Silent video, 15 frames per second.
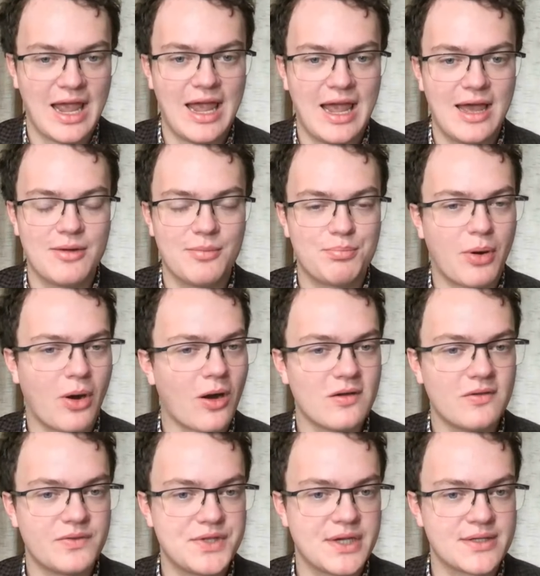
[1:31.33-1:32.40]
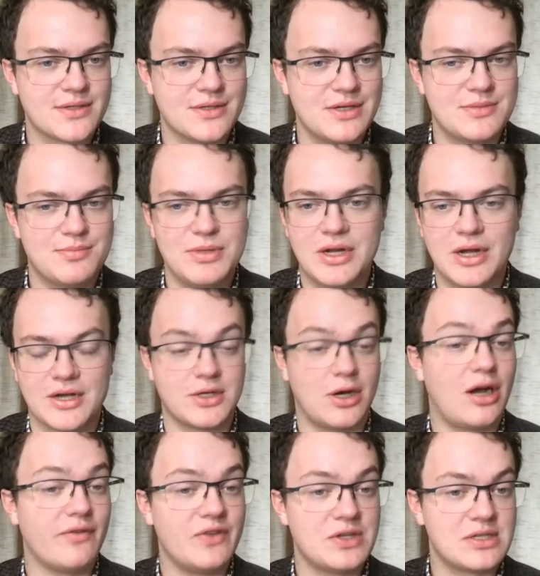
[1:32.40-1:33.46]
And part of this is because
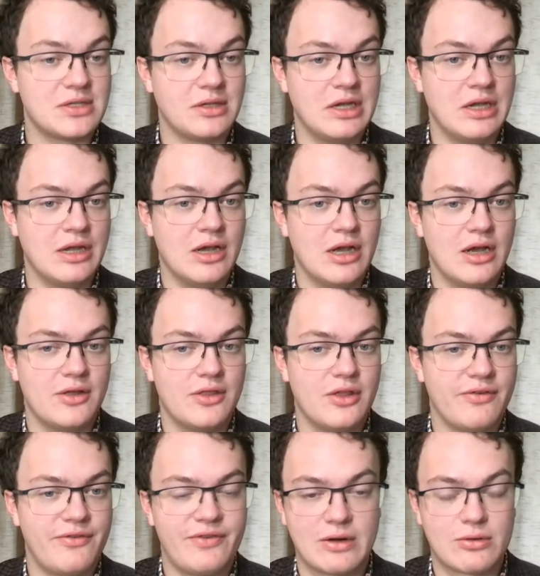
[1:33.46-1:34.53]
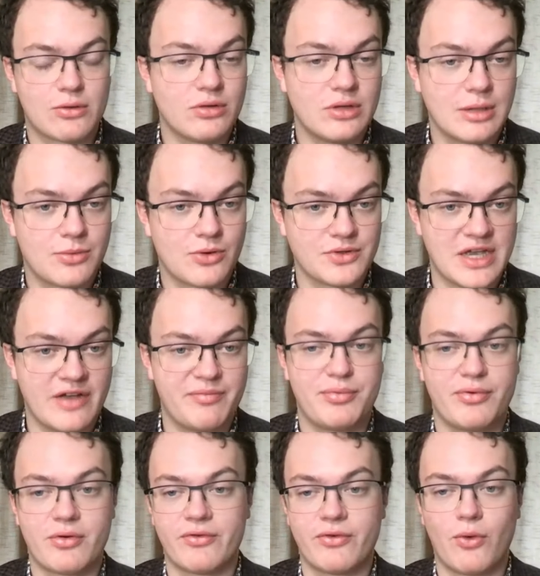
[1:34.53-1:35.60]
obviously the federal Liberals
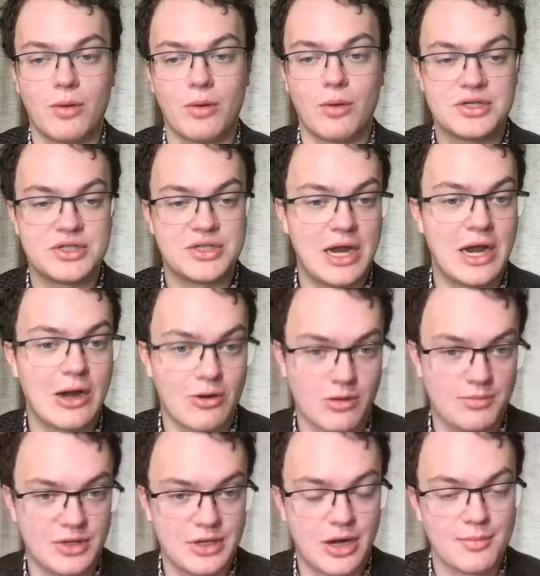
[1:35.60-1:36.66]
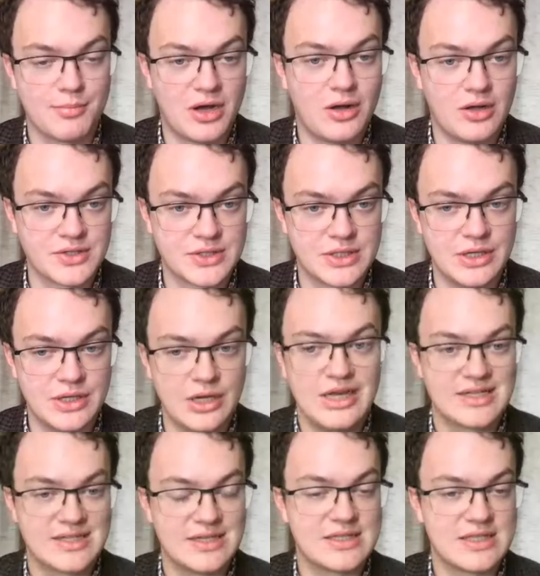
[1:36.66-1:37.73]
have performed terribly on policy
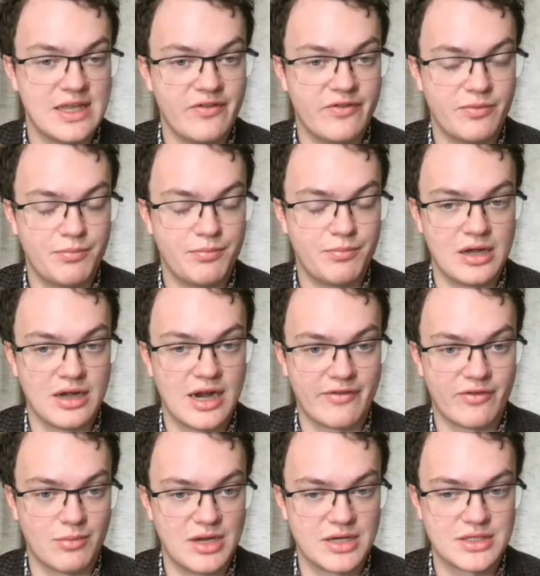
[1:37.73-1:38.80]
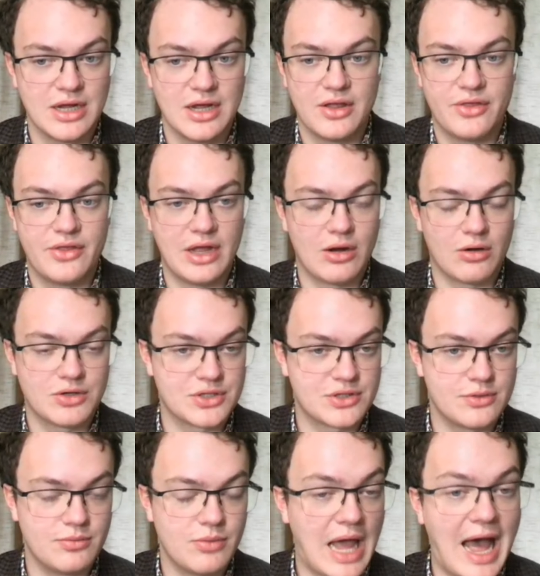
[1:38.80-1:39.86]
since they've been in government. They are
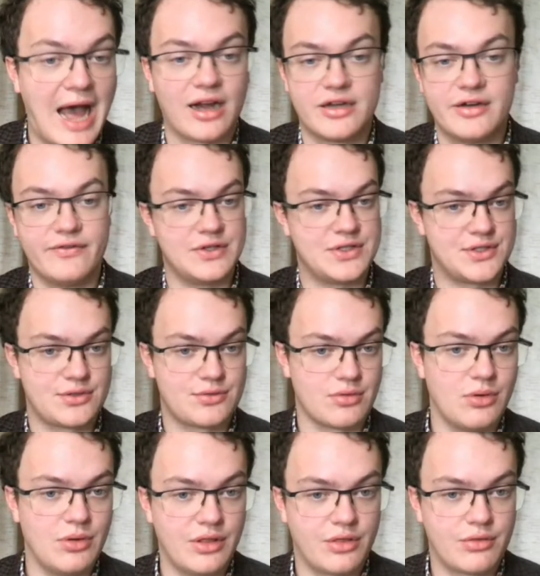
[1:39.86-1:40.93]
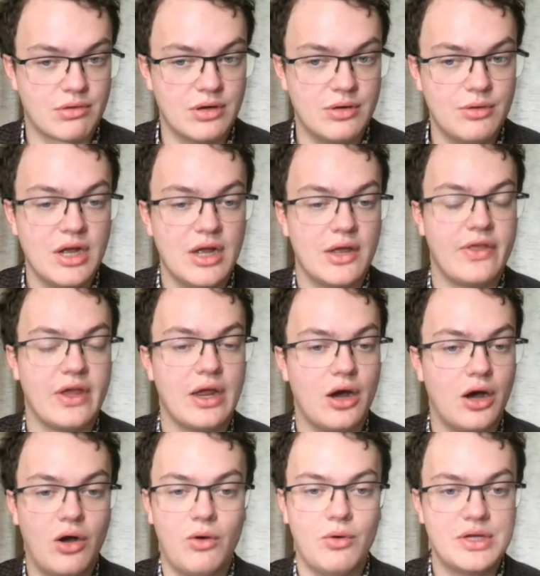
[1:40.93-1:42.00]
just activists through and through. They
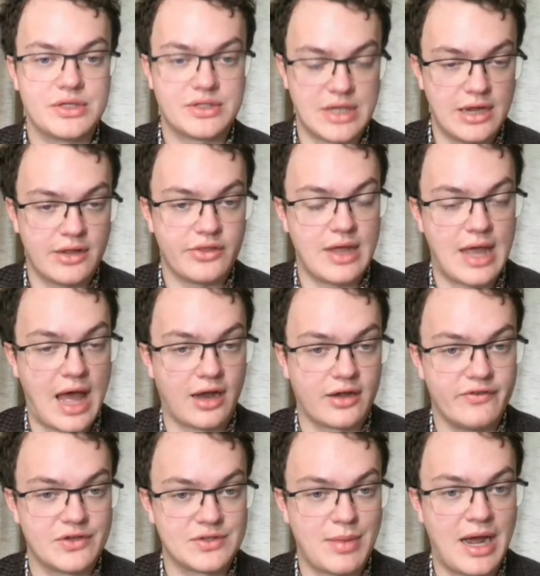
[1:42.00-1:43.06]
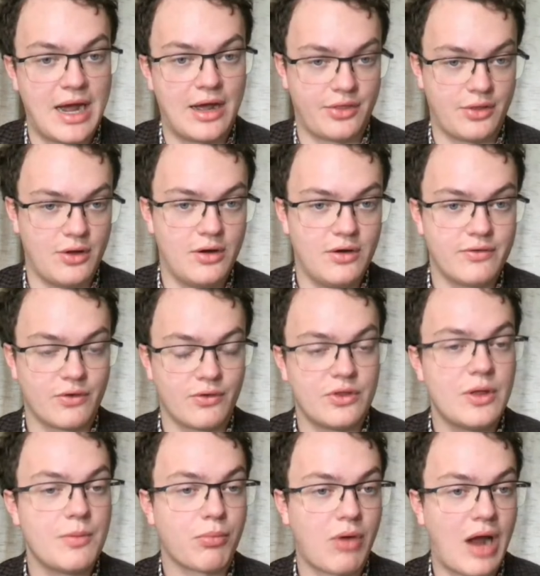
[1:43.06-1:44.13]
always take the activist path over
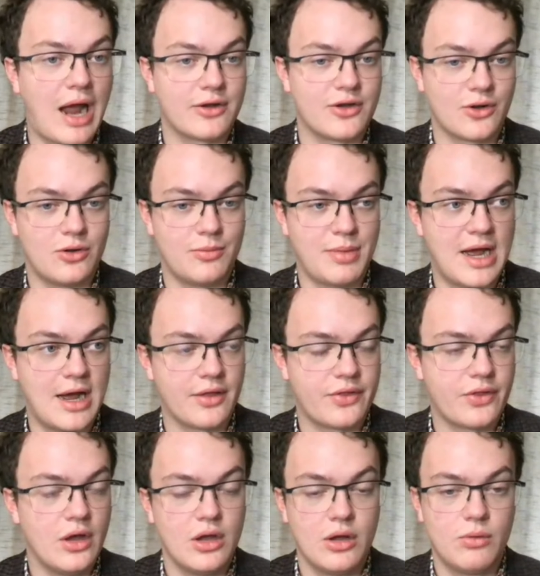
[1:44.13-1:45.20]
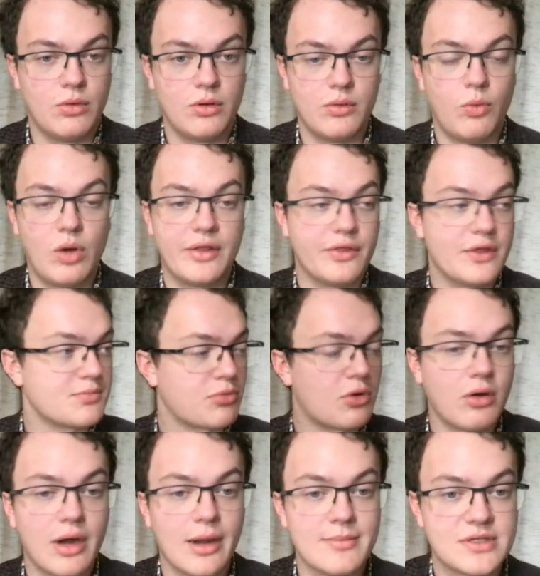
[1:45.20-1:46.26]
the practical path. What, what this
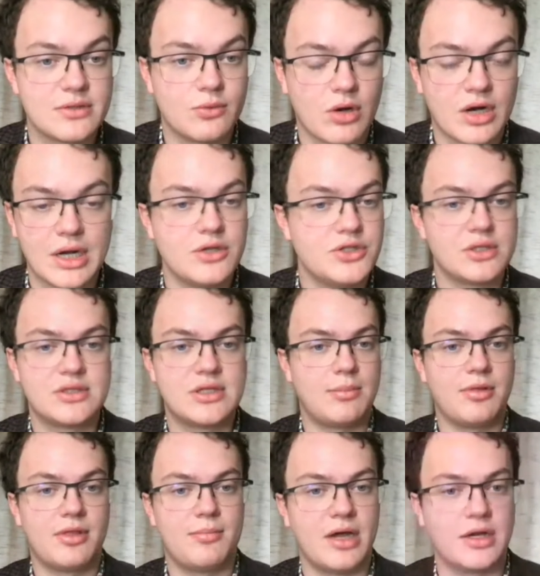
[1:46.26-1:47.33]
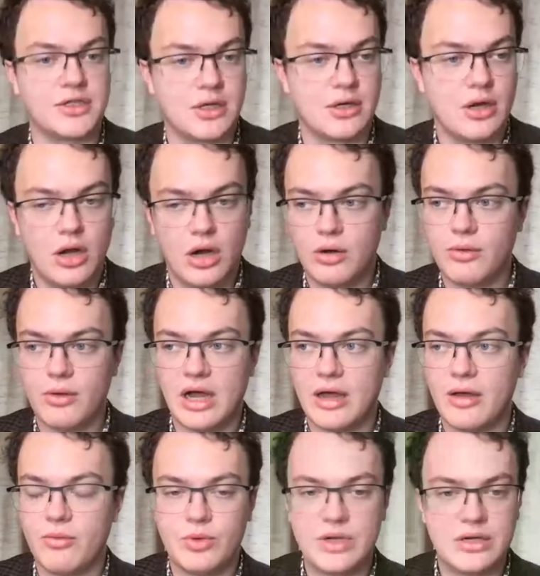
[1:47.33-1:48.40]
program isn't working? Just double the budget. Oh,
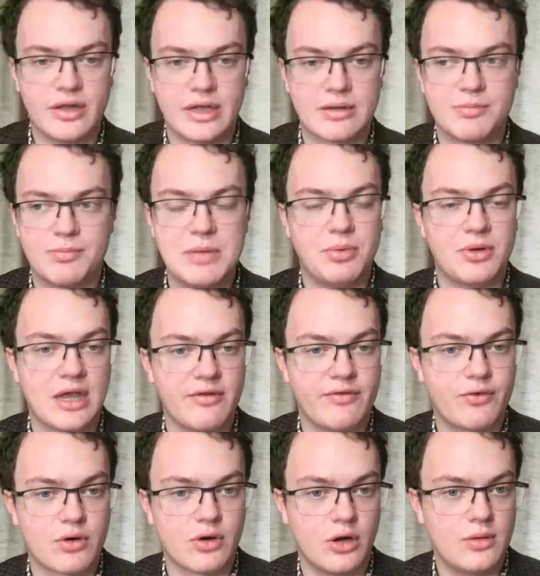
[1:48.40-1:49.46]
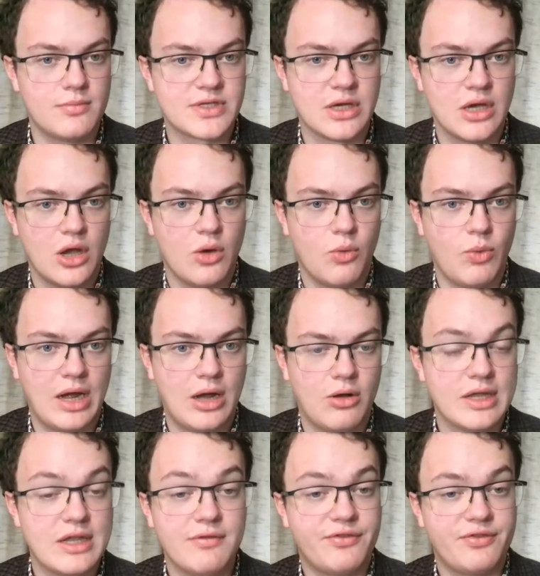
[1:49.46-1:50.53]
uh, we like people can't afford homes?
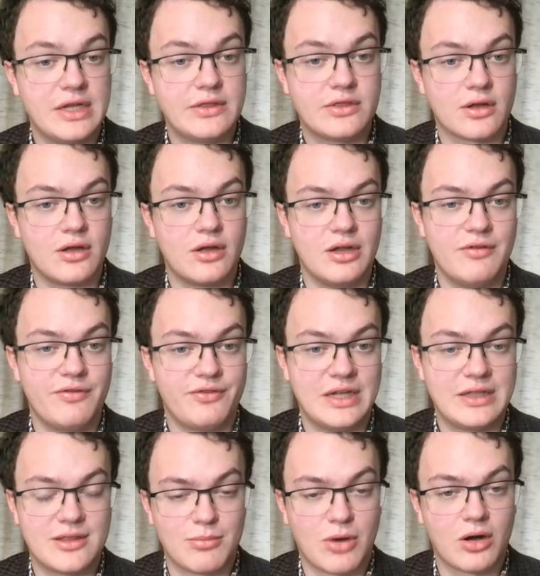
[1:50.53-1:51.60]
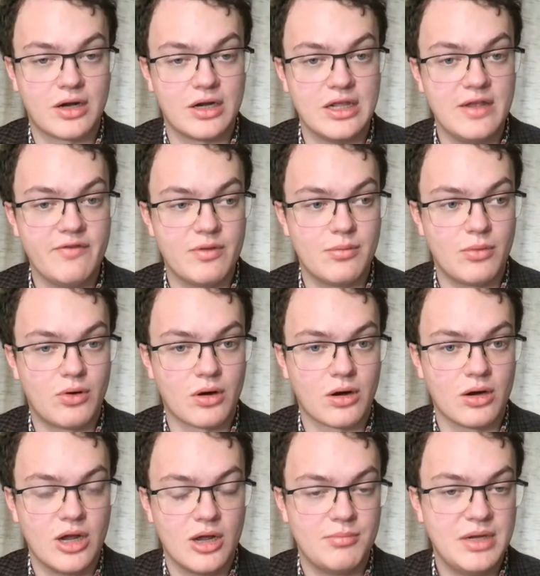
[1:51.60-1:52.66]
Well, inflate the inflate the market even
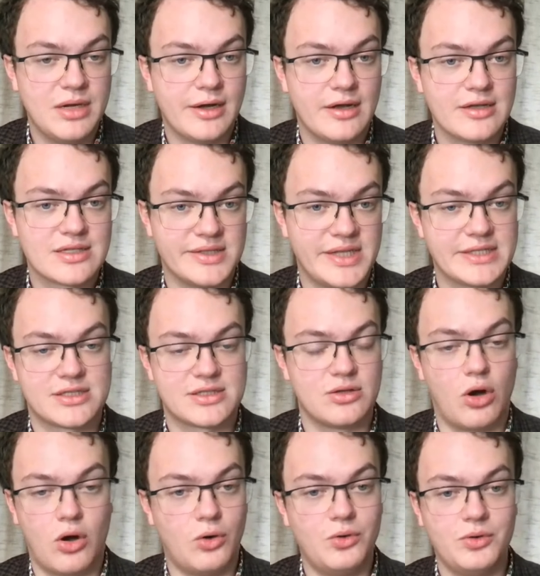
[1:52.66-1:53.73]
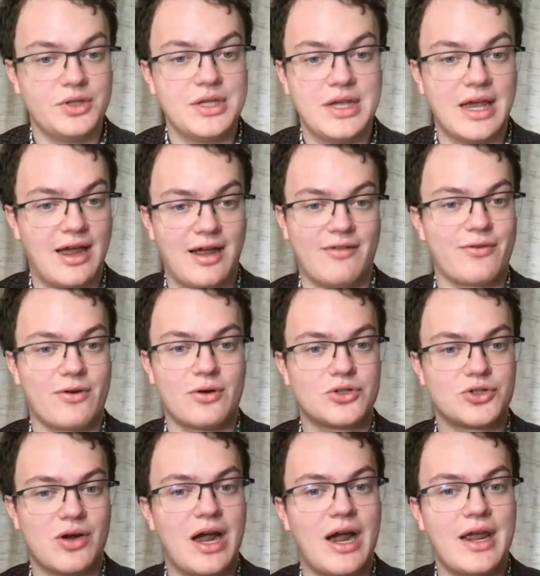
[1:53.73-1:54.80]
more, because let's only ever
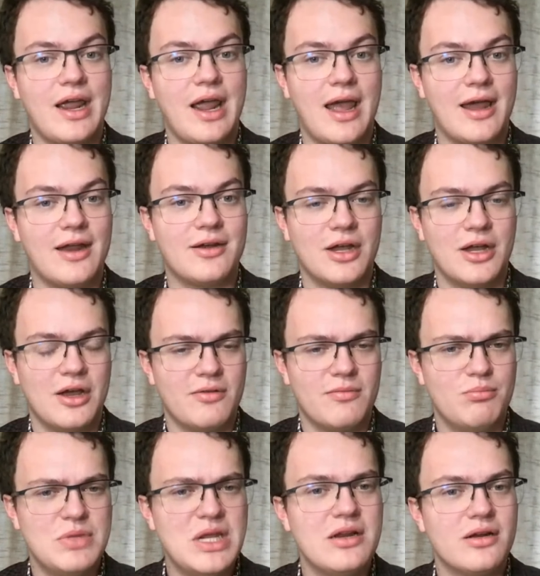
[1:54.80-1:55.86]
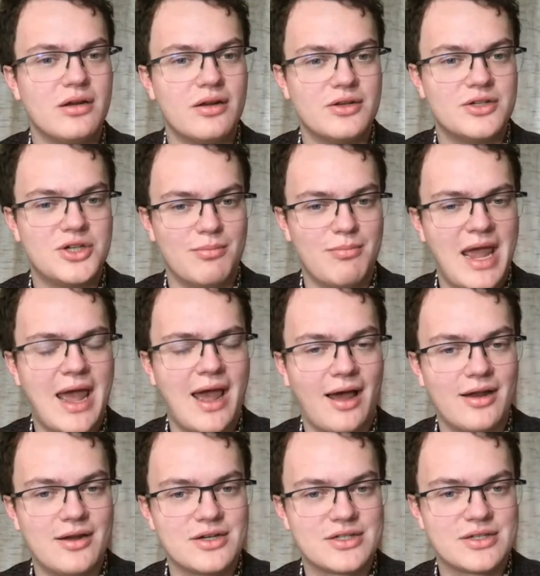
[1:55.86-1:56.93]
try and meet
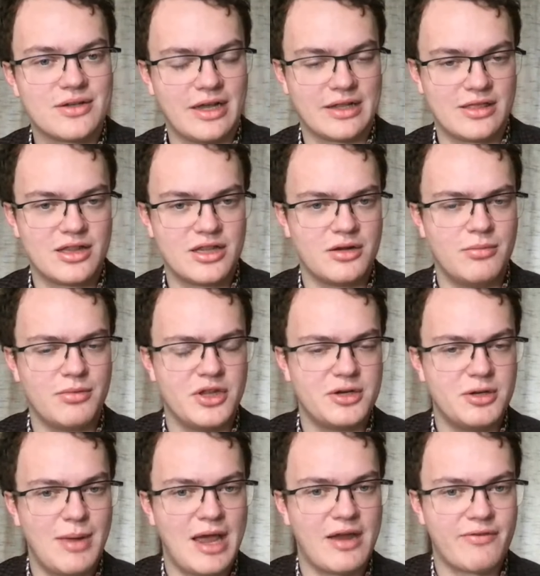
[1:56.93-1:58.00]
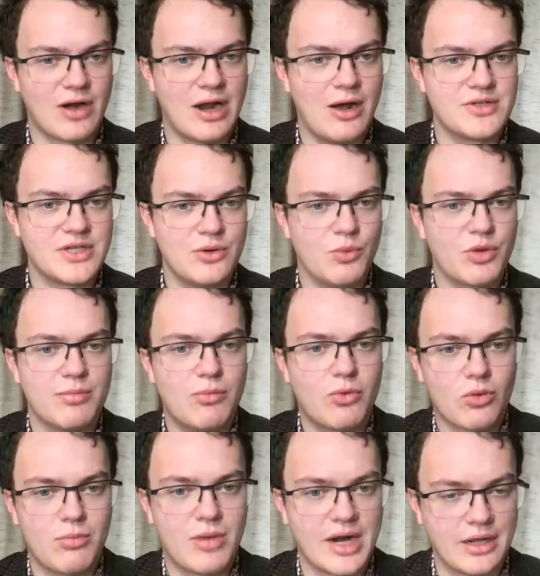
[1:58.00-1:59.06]
demand, like the, the the demand for housing, with
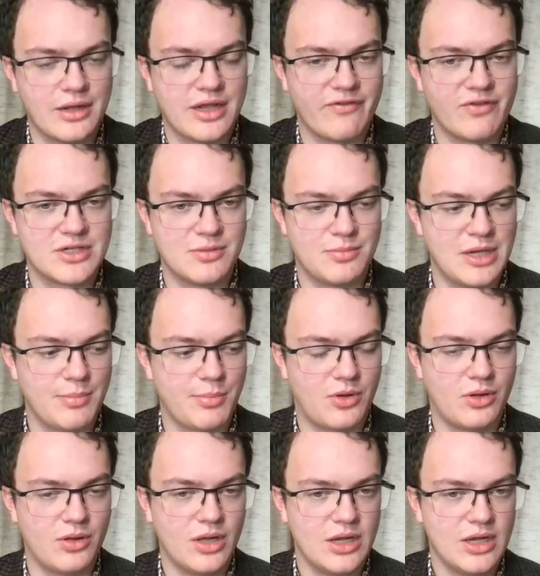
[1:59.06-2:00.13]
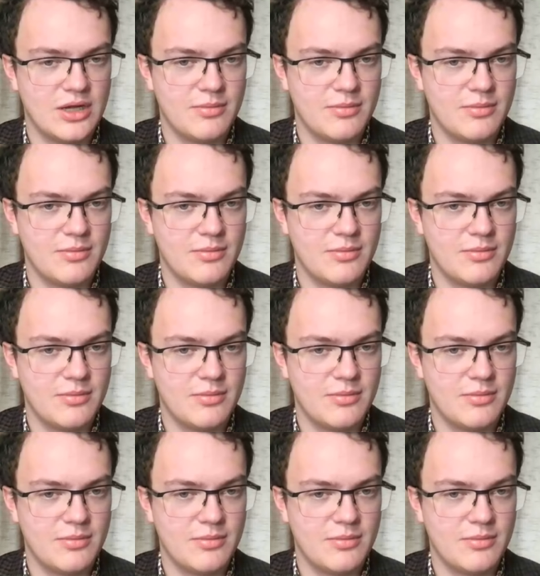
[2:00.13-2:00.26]
more money given to people.